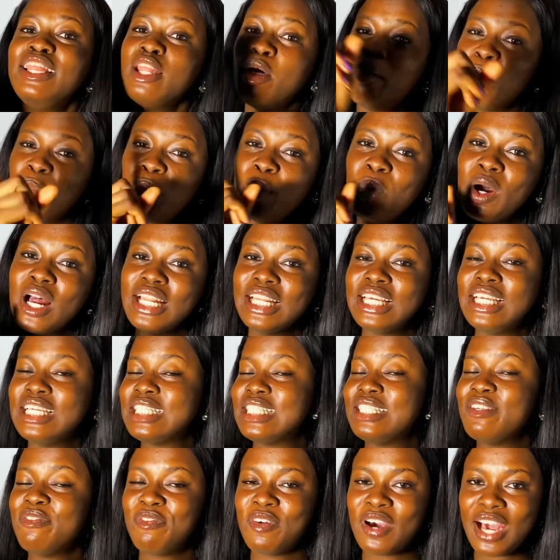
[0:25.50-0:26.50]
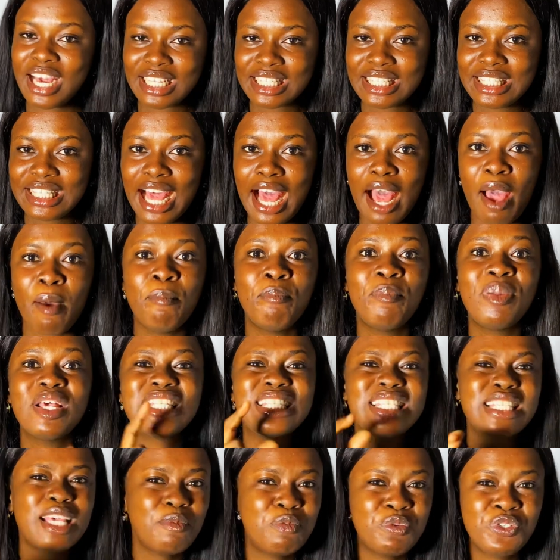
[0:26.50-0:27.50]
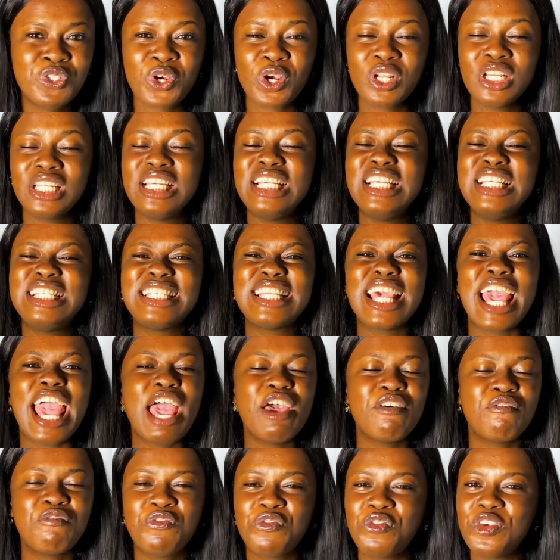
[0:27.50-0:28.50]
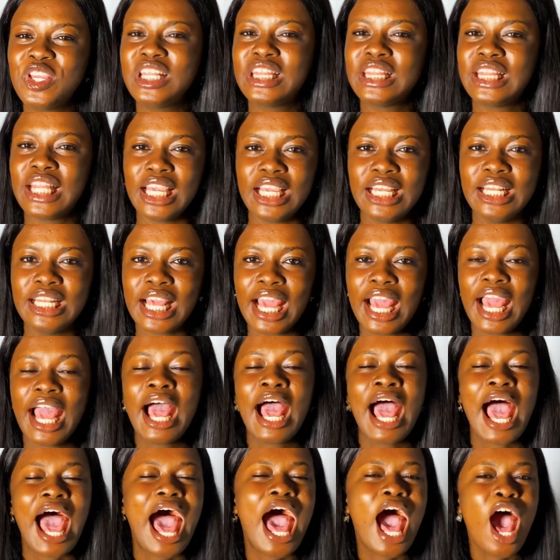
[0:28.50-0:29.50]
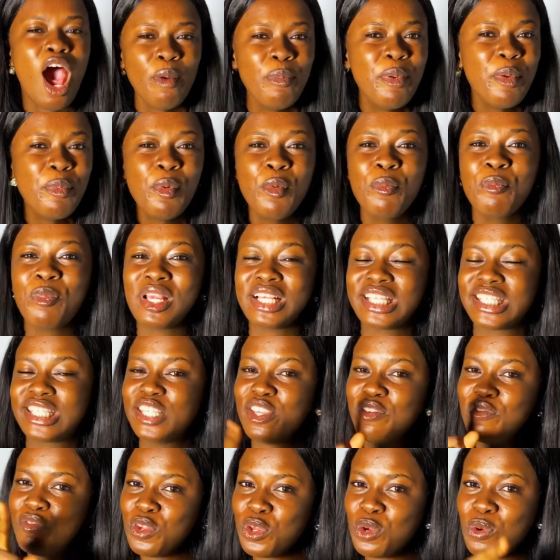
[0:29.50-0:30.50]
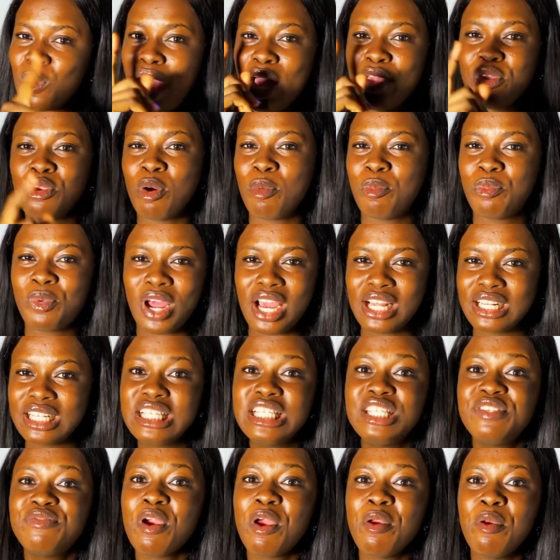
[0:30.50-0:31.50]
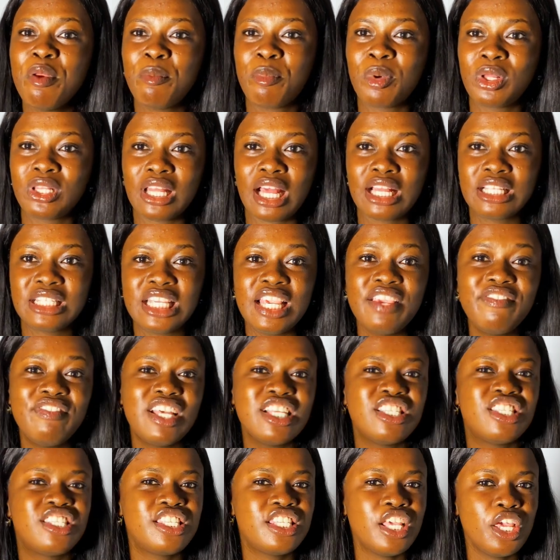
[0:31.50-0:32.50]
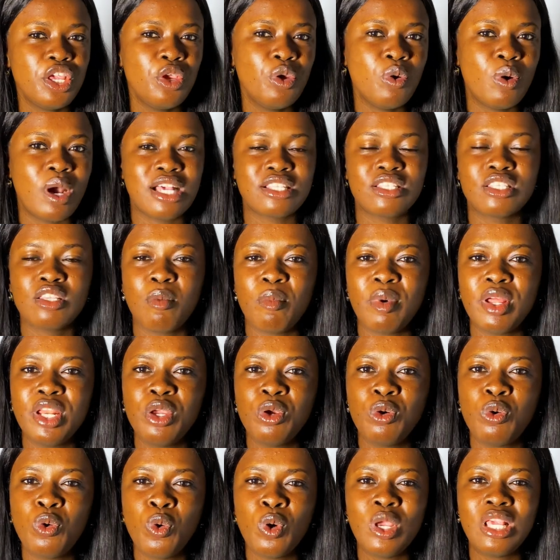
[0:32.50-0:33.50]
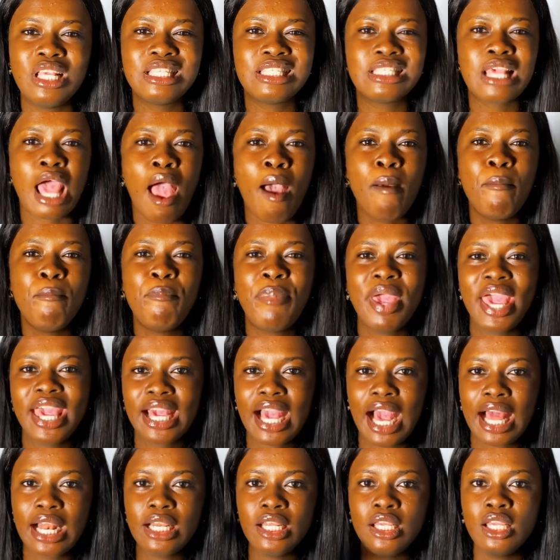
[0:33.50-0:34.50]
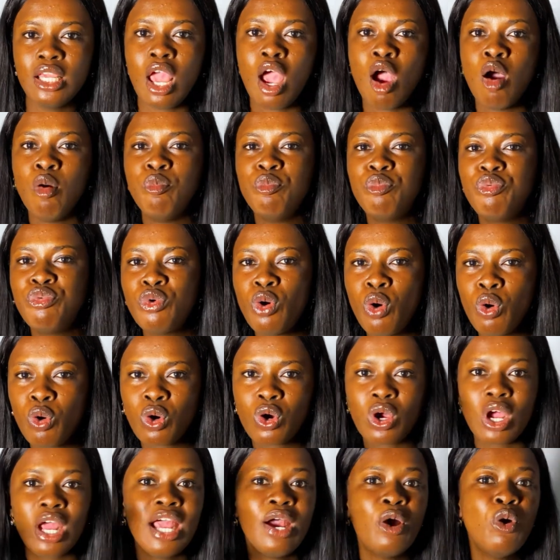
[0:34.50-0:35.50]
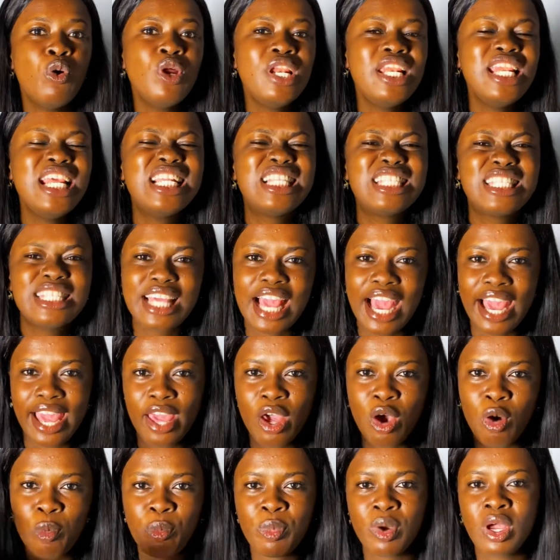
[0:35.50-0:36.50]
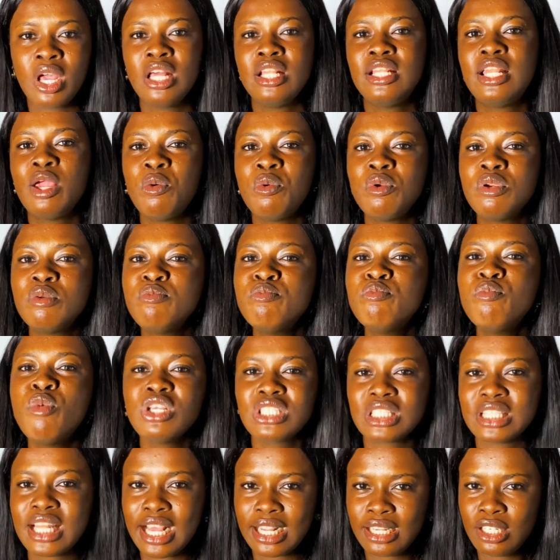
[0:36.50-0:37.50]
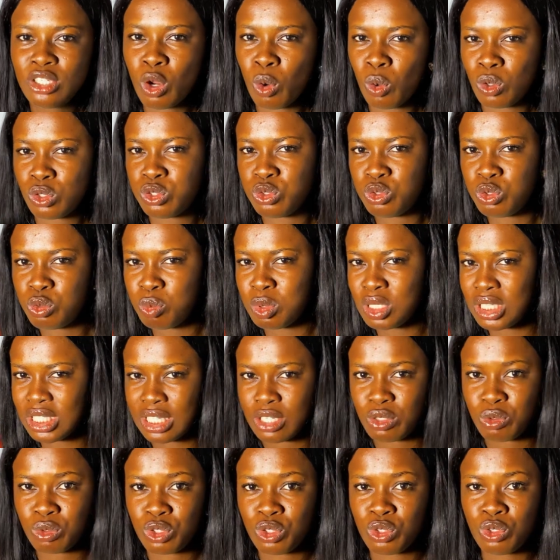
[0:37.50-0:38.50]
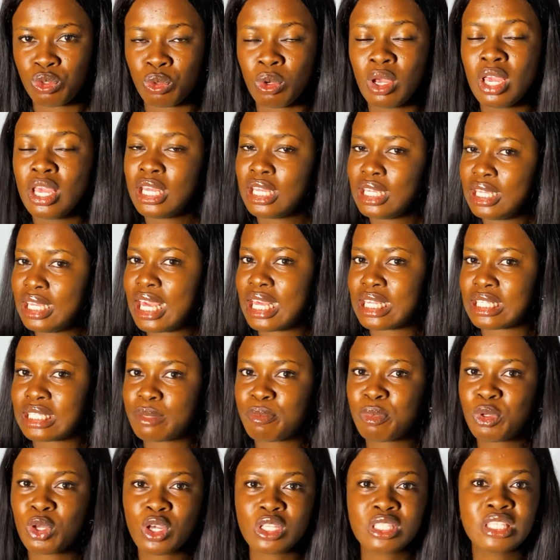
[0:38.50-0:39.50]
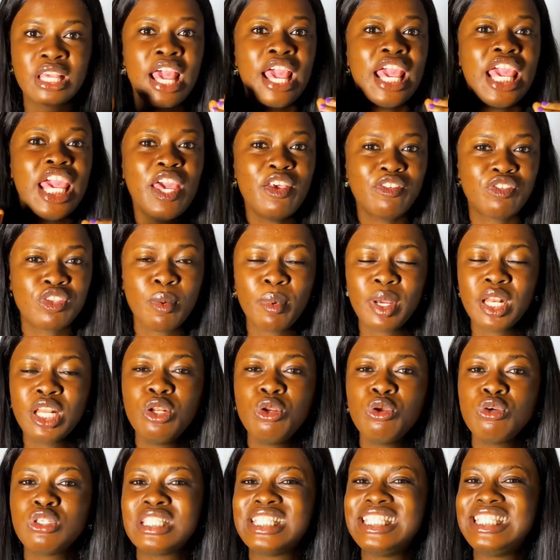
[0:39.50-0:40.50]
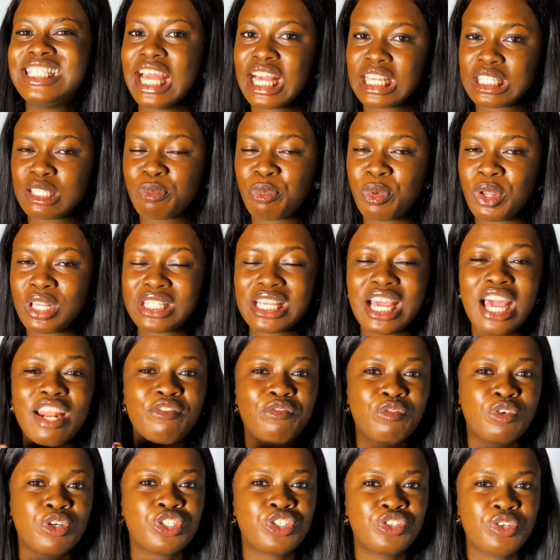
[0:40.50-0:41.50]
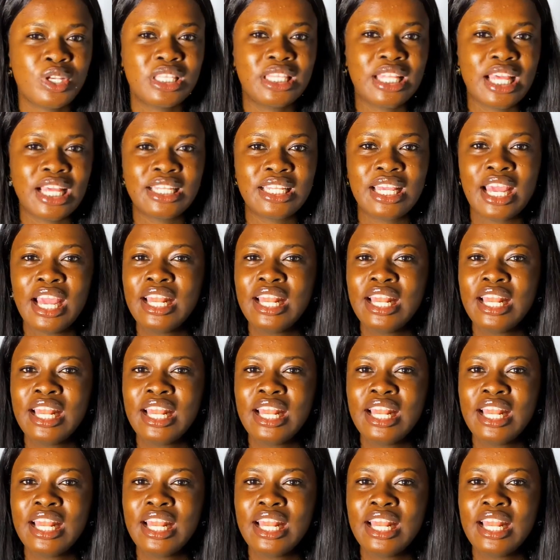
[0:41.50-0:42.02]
Number 1 is the fact that perception is everything. How people perceive you and your brand is very important. If they see you as somebody who is beggarly, broke, who needs their help, they would most likely not want to do business with you. Yes, because if somebody looks desperate and frustrated,